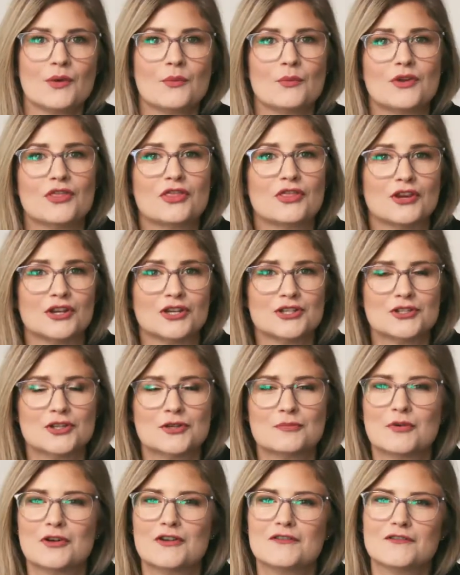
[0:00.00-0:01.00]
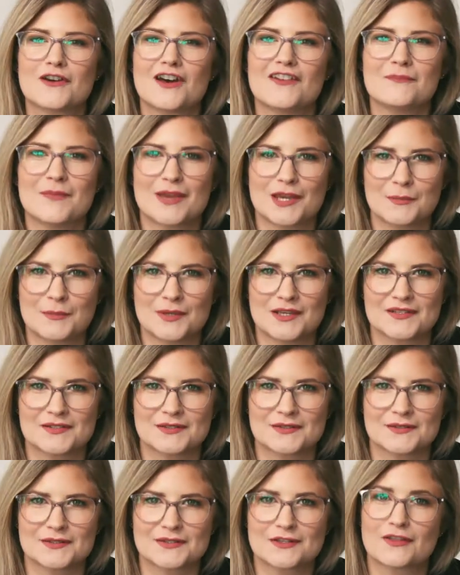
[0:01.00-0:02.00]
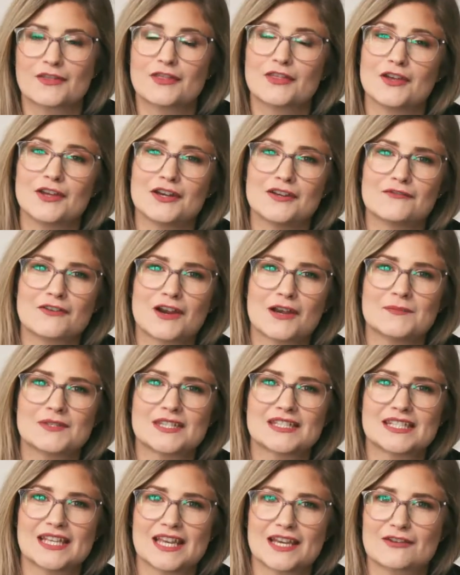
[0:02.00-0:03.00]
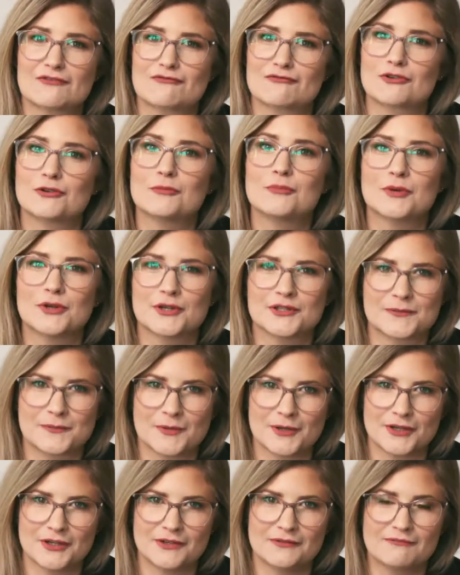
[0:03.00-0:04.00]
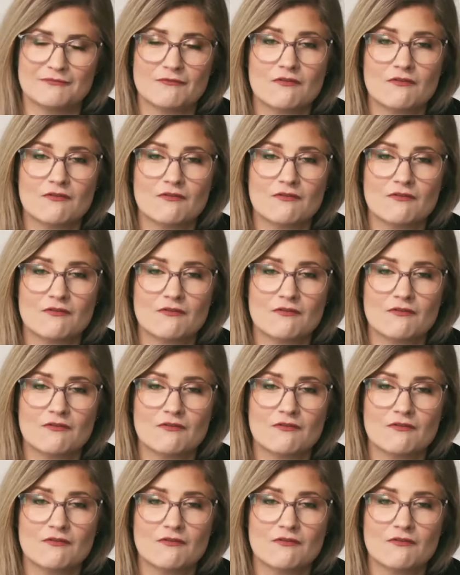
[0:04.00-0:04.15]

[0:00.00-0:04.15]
With 32.5 megapixels, 30 frames a second raw burst mode,